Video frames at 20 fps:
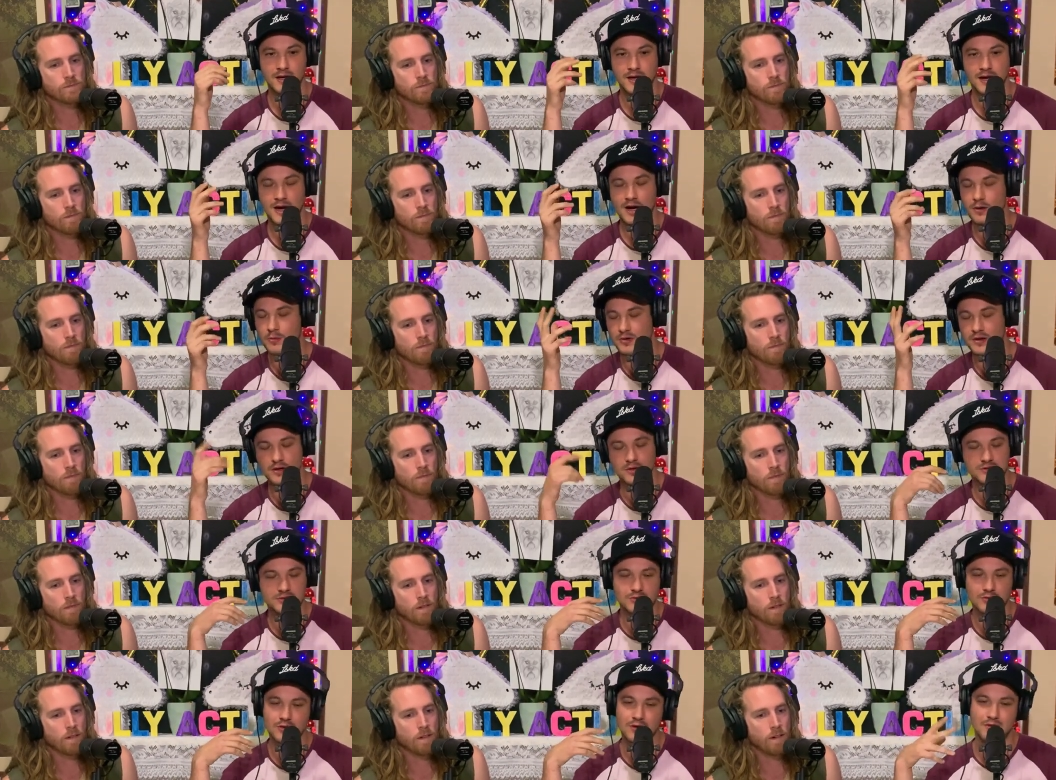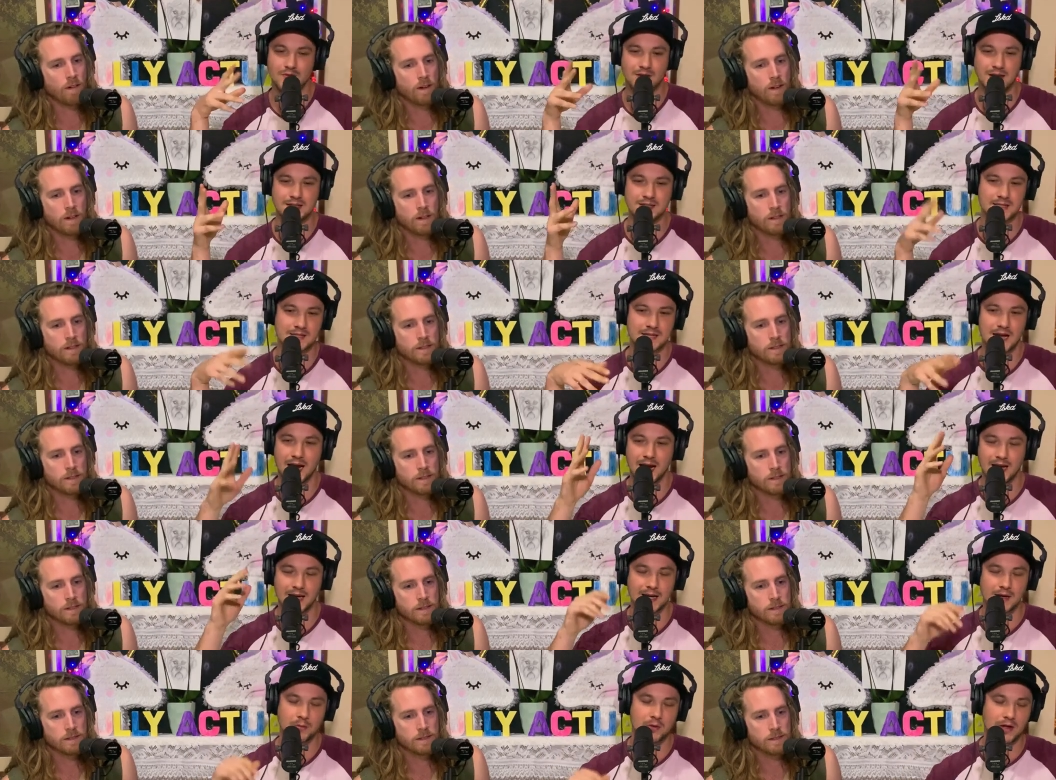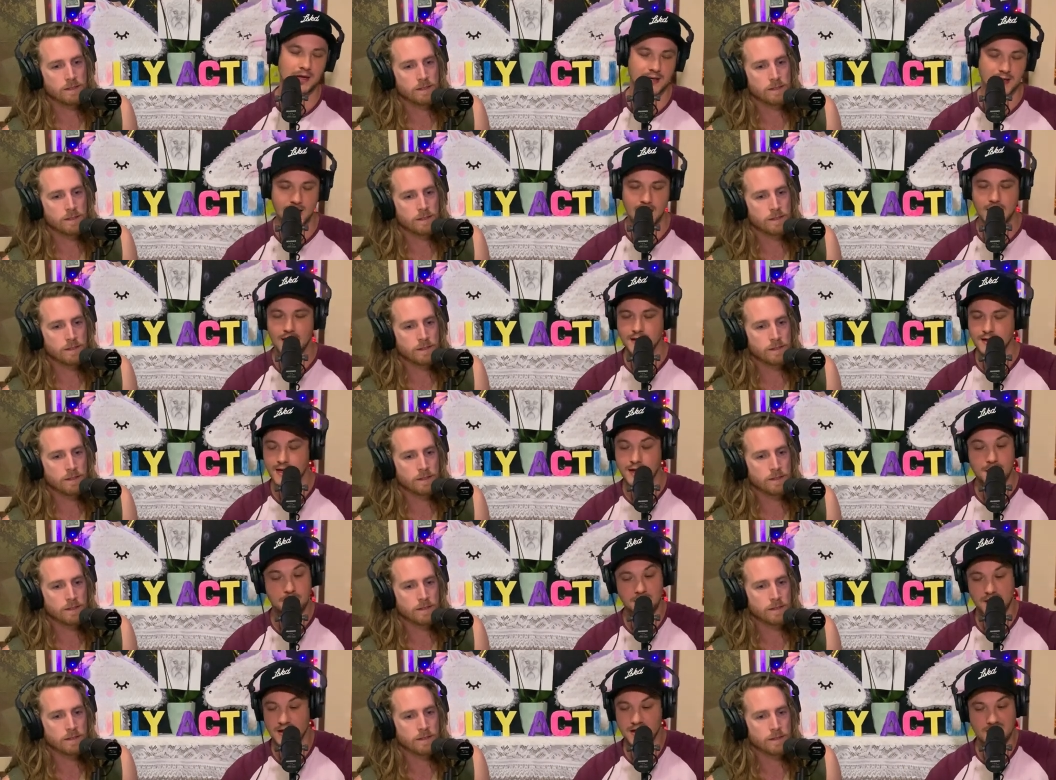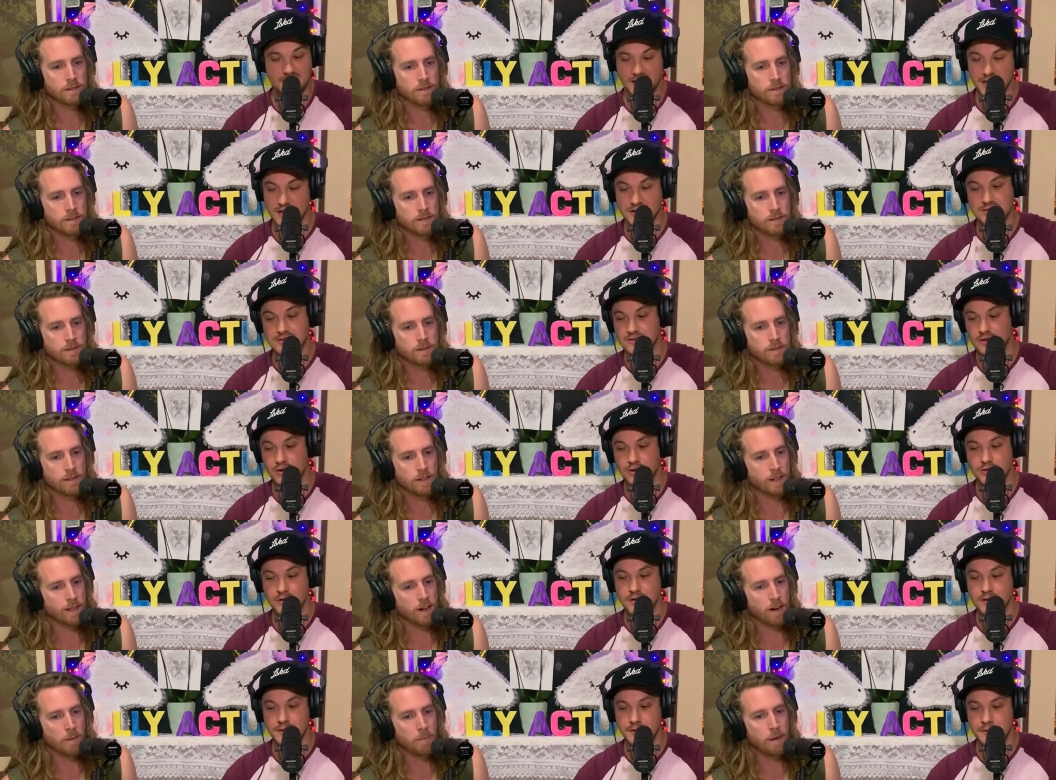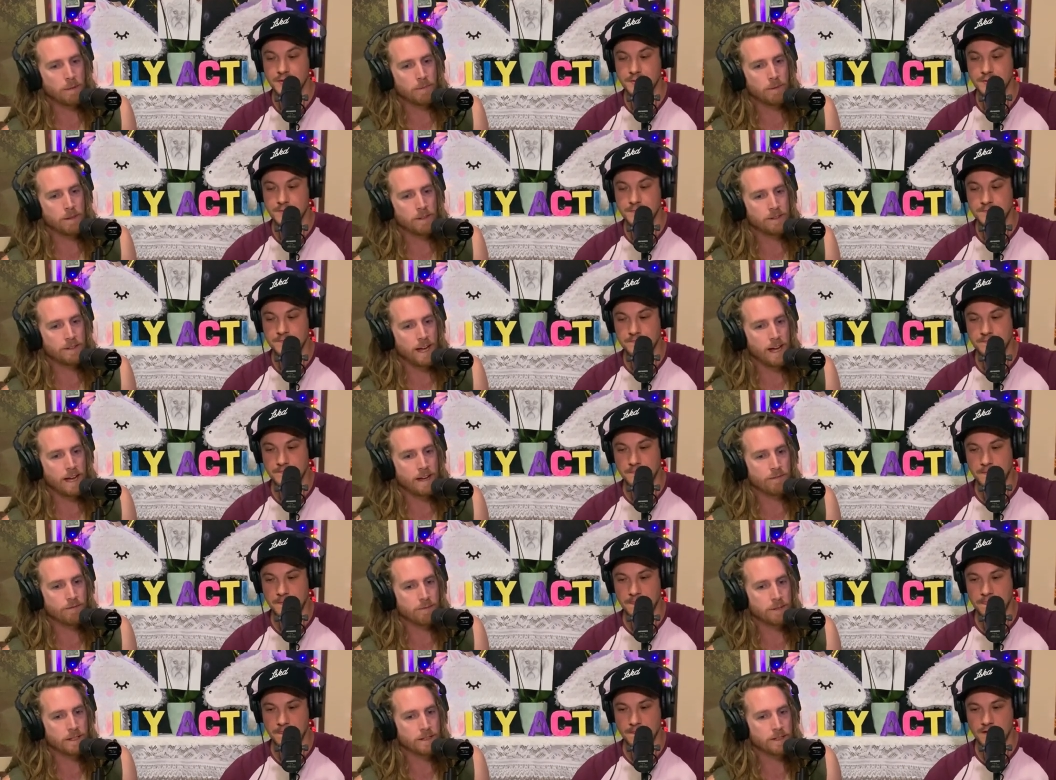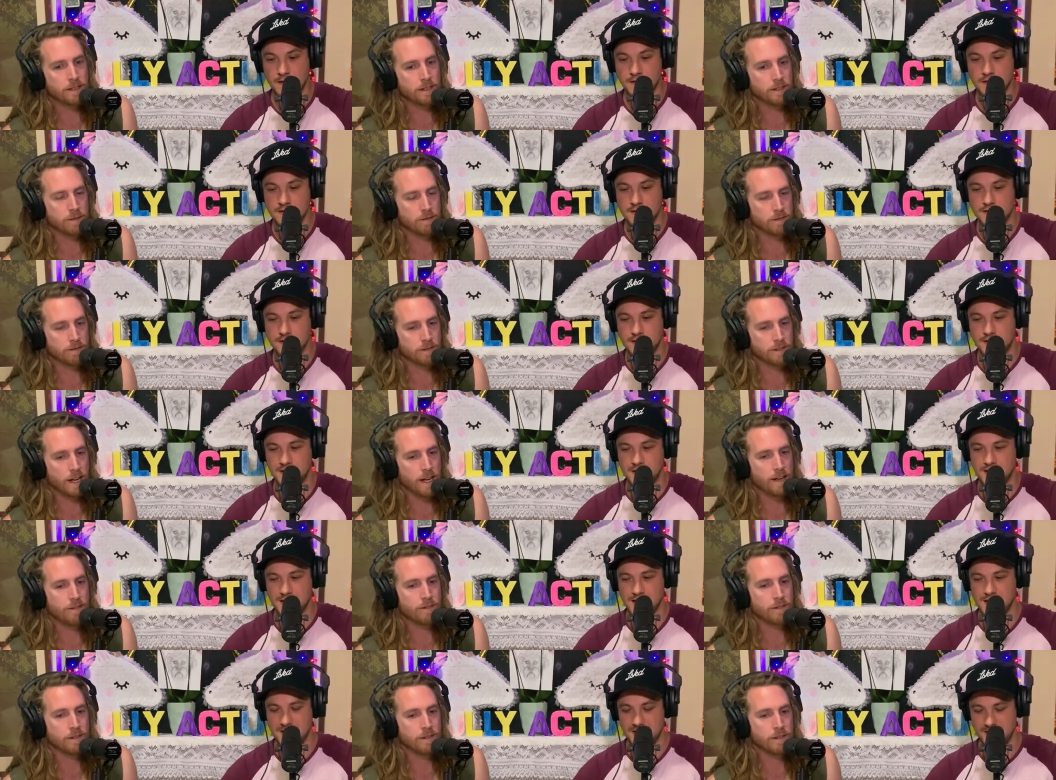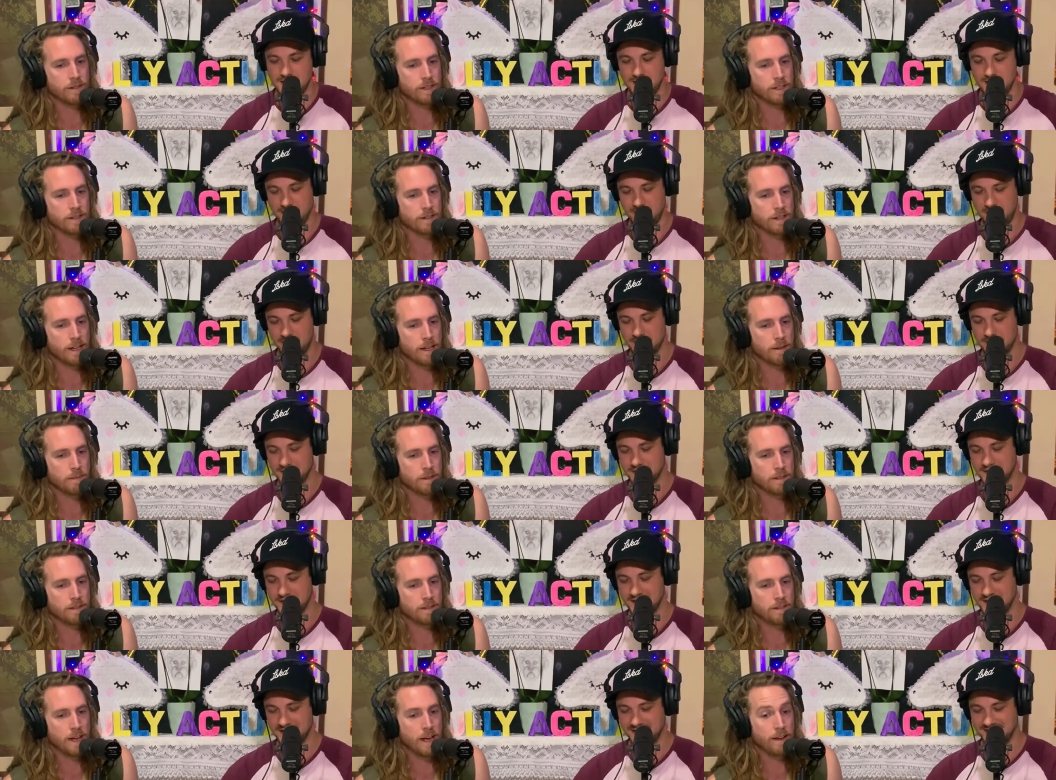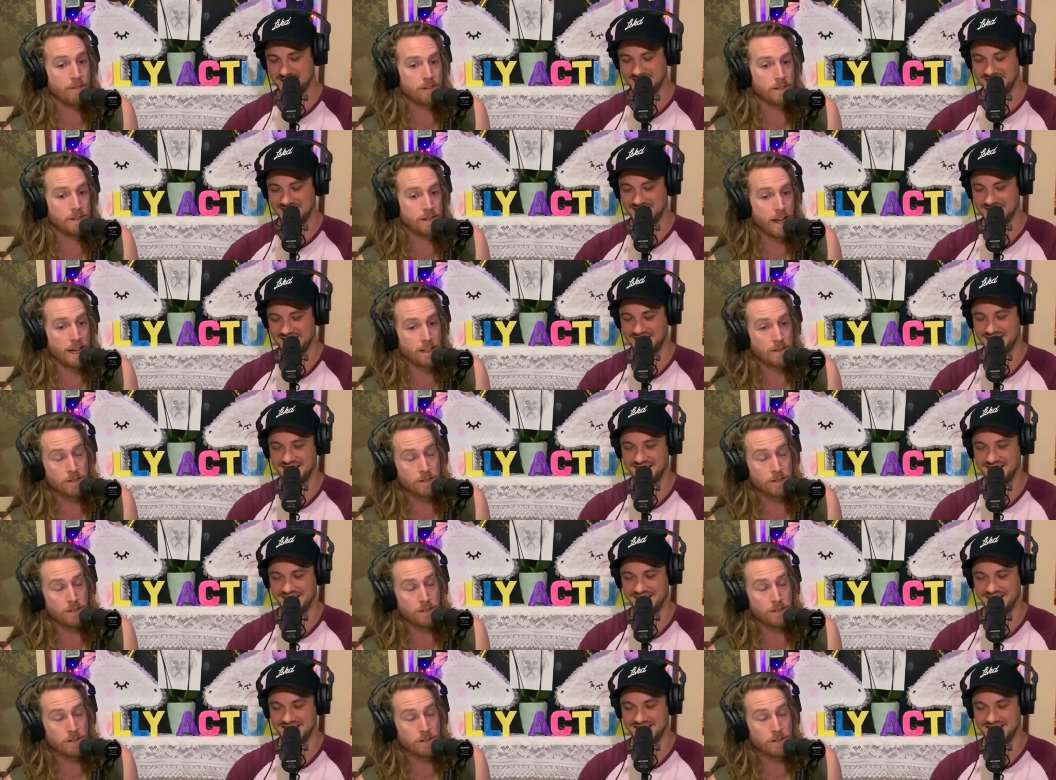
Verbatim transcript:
Speaker 1: And we're all sort of entertaining him, like, yeah, man, I guess so. Like, I remember Dave Winter, or David, his name is, David's head